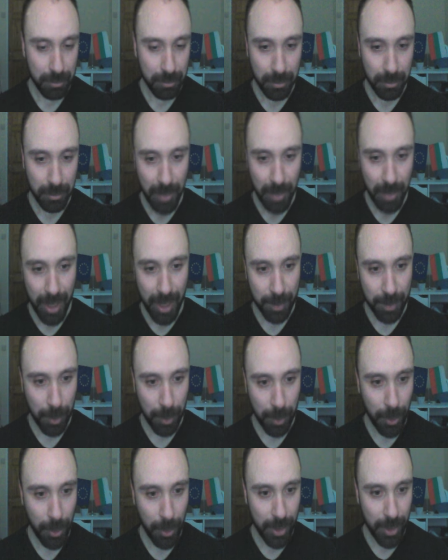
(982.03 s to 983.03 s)

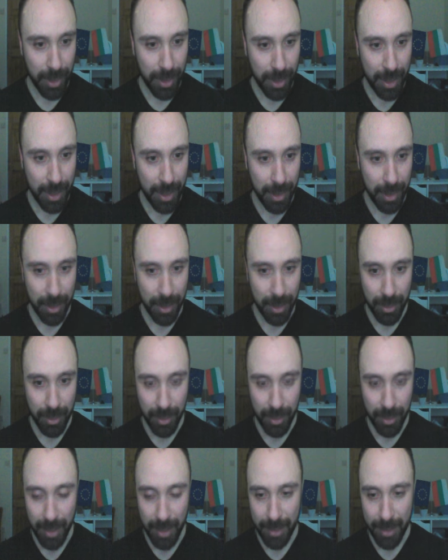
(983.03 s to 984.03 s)
explore and kind of
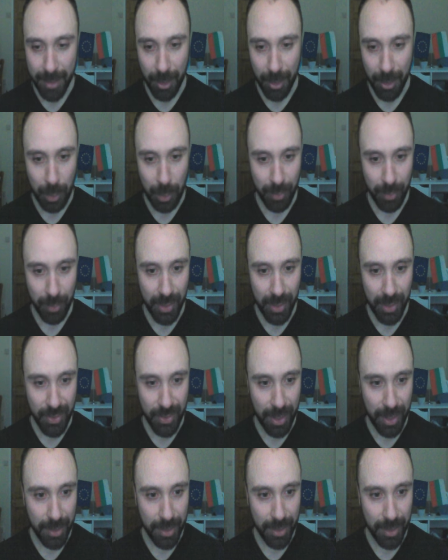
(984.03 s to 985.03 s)
test out all of these
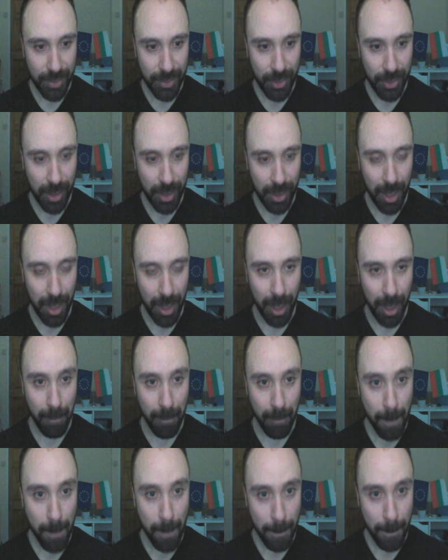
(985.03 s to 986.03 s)
things.
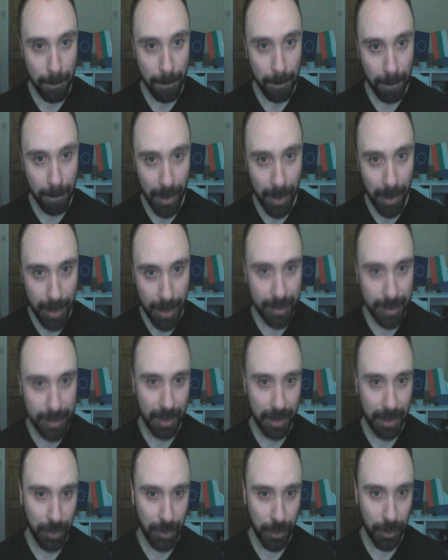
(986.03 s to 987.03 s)
The last thing
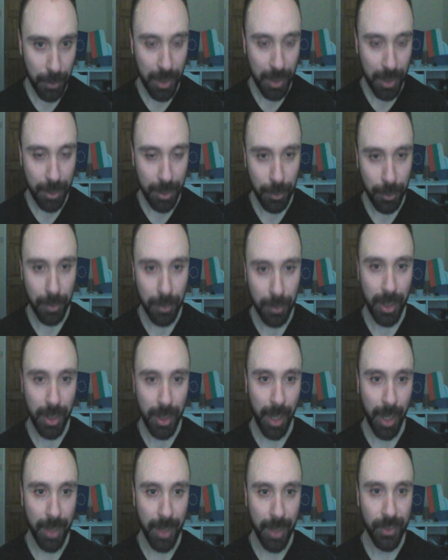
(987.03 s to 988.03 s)
I'm going to get to
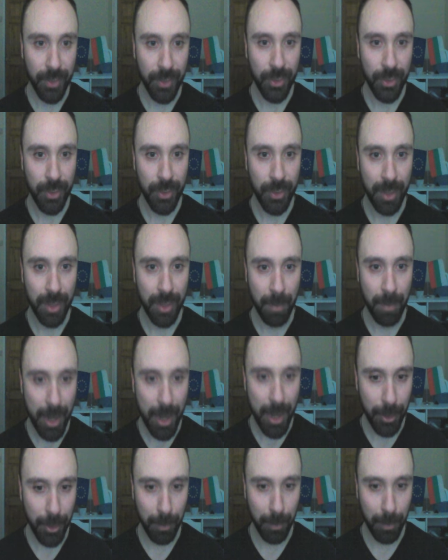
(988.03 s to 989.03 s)
is the
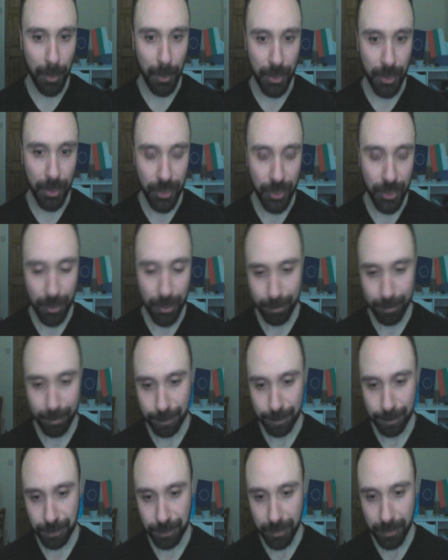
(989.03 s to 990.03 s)
Paragon Boards.
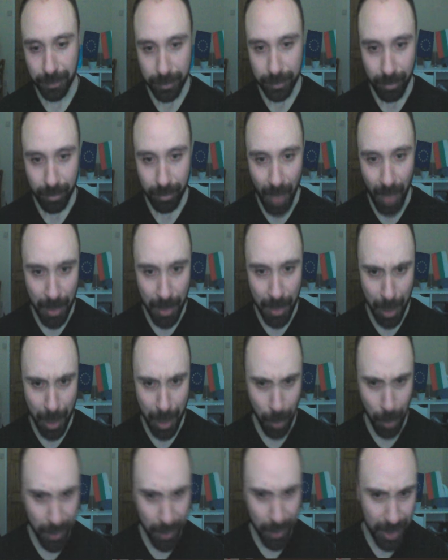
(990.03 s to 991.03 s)
Now
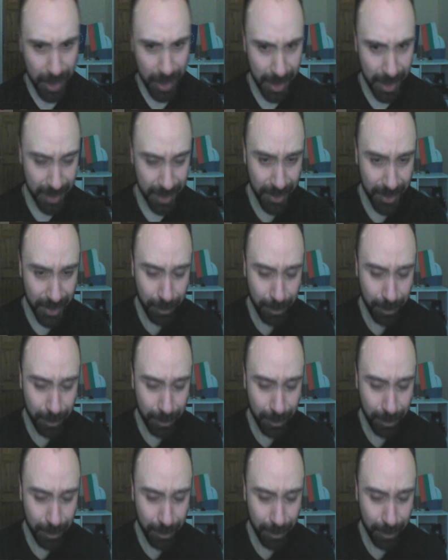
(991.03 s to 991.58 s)
what I've done is